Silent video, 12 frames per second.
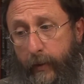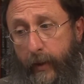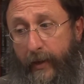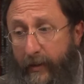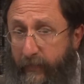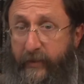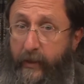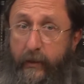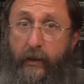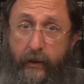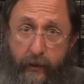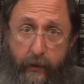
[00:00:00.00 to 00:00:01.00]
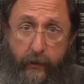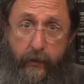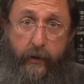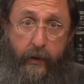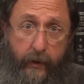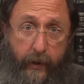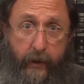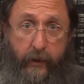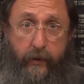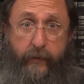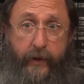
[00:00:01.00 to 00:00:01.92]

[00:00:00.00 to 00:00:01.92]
And evidently, again,